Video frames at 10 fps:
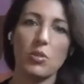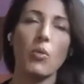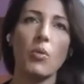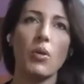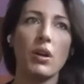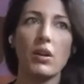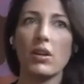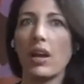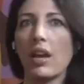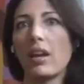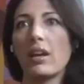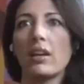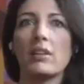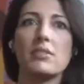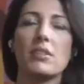or
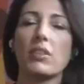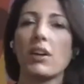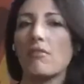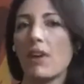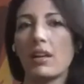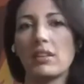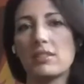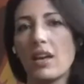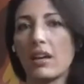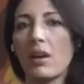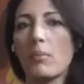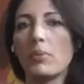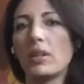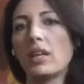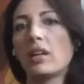a Silicon Valley tech
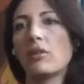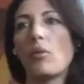company